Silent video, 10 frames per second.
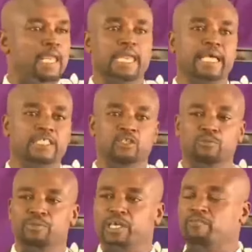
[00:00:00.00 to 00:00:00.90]
Let us
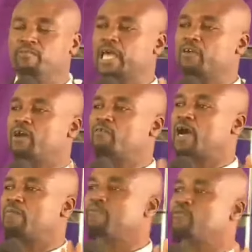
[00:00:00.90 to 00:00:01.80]
not behave like we
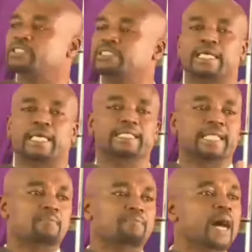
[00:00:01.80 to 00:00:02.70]
have come for second
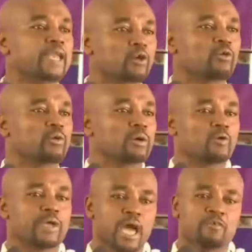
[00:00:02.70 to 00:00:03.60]
term. Pardon,
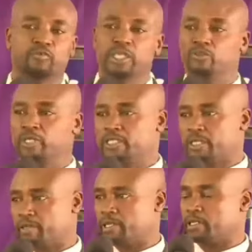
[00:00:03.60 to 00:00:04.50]
we have
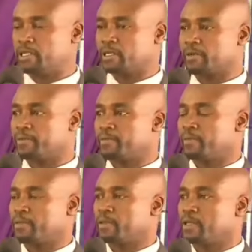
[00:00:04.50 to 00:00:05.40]
2027.
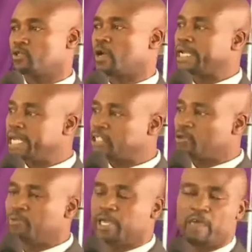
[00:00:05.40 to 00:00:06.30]
So
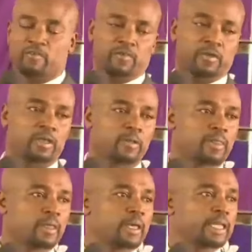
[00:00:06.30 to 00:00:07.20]
unless we behave,
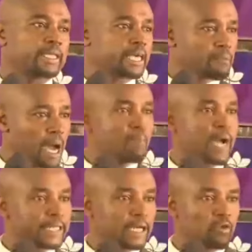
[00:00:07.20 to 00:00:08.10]
then
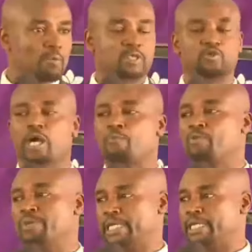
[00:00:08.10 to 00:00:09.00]
mambo haitakuwa mazuri
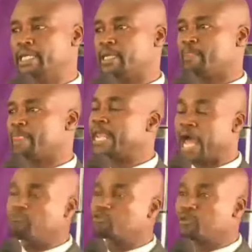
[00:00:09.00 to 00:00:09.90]
hapo mbeleni.
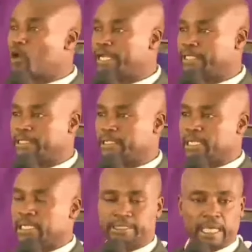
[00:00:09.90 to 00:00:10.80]
And I have to be honest.
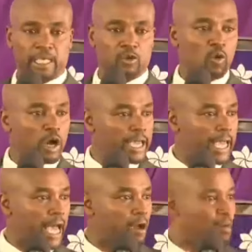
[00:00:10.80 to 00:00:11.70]
Sitaki
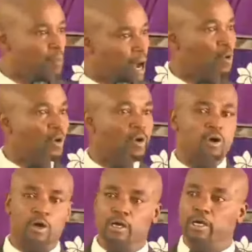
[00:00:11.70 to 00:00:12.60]
kuongea
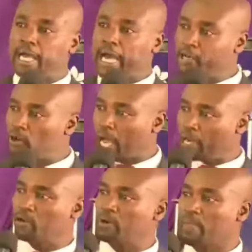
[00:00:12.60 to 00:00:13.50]
mambo kando
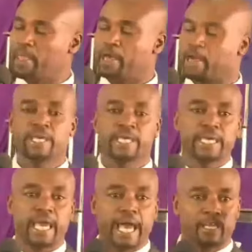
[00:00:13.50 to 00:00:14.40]
kando.
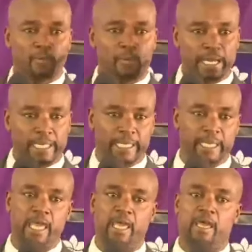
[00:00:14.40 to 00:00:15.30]
Me, I
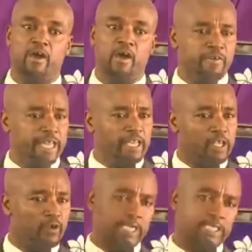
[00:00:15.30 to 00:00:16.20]
normally, even
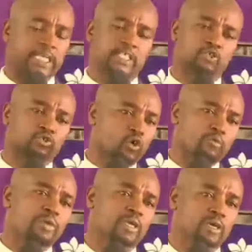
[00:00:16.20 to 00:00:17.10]
Your Excellency, you
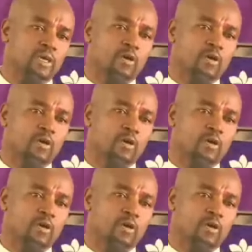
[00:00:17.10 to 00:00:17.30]
know me.